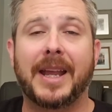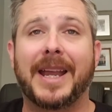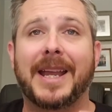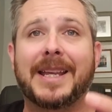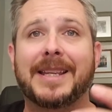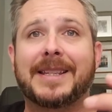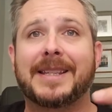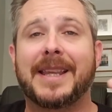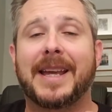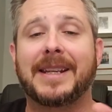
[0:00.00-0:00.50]

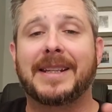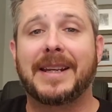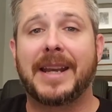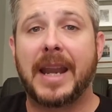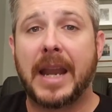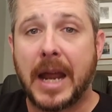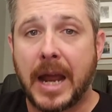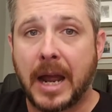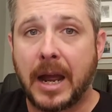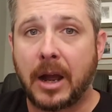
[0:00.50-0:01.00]
is that
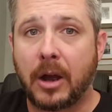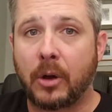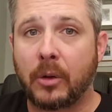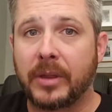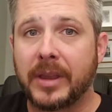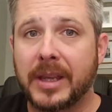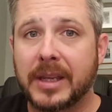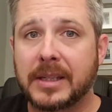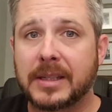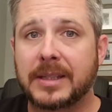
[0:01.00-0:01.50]
now
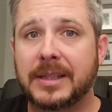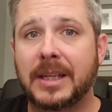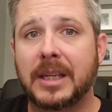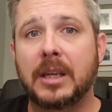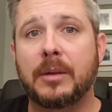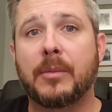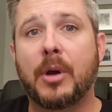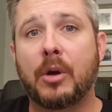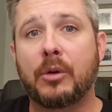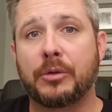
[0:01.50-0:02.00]
this
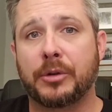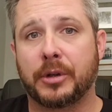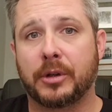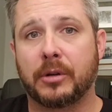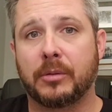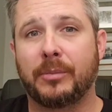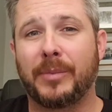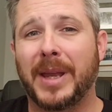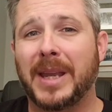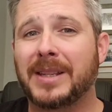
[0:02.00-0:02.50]
team
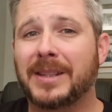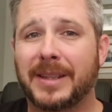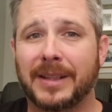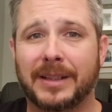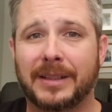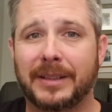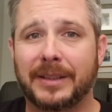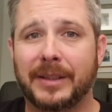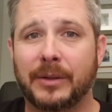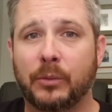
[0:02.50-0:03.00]
owner,
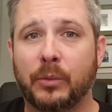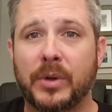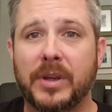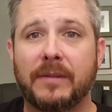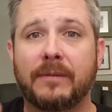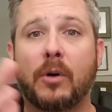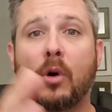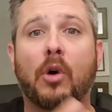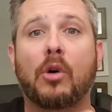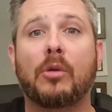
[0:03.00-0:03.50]
basically,
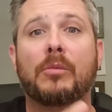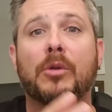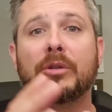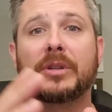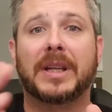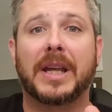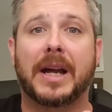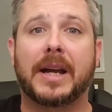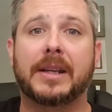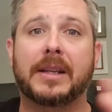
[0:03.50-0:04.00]
we've
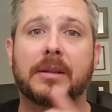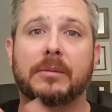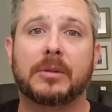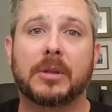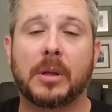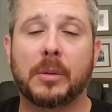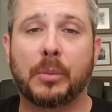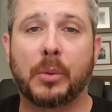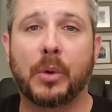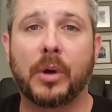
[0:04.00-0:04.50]
almost gotten him
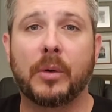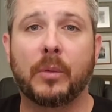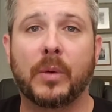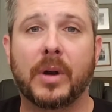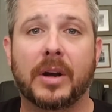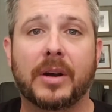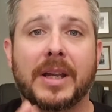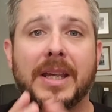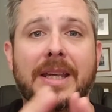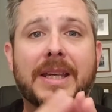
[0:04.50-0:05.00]
to the point
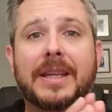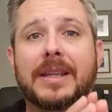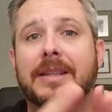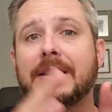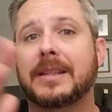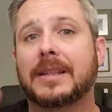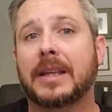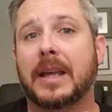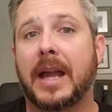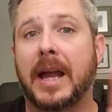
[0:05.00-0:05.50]
where
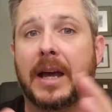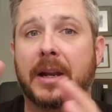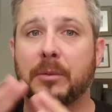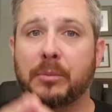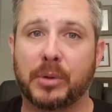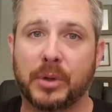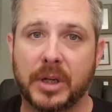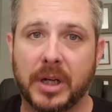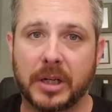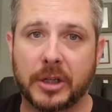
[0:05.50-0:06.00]
he's out of
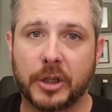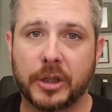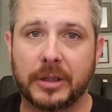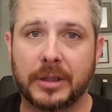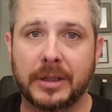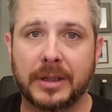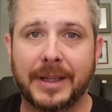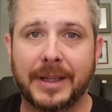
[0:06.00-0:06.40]
production.